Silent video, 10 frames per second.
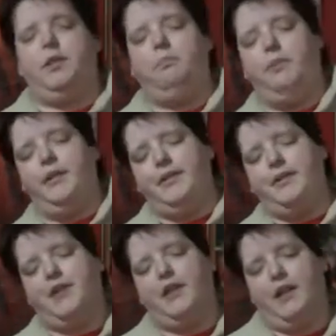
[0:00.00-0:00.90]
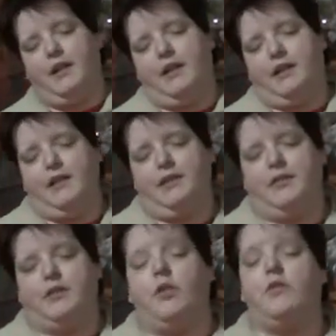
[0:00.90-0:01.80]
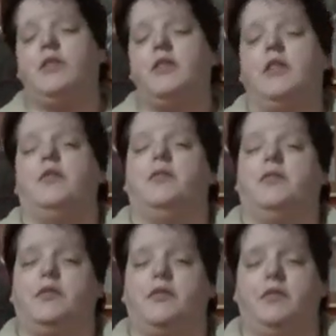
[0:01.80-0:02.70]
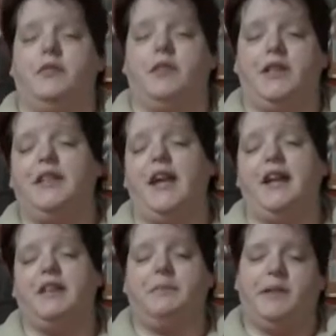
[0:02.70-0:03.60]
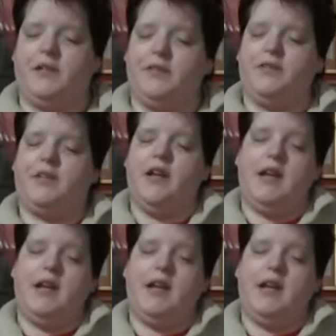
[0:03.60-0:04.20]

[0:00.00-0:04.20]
But dogs are used to detect, because